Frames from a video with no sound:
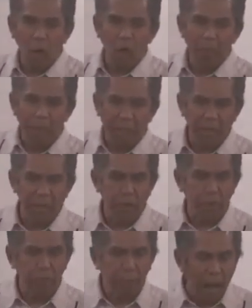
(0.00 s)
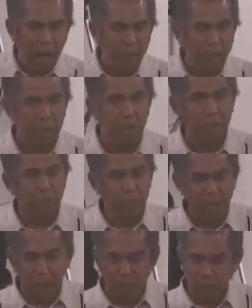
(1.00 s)
lawmakers passed
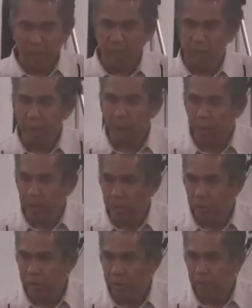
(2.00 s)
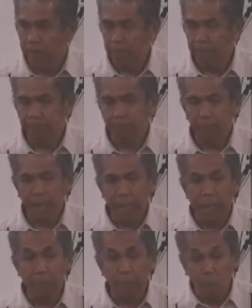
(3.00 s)
same-sex marriage
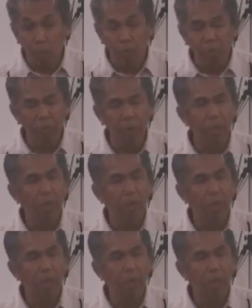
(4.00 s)
and approved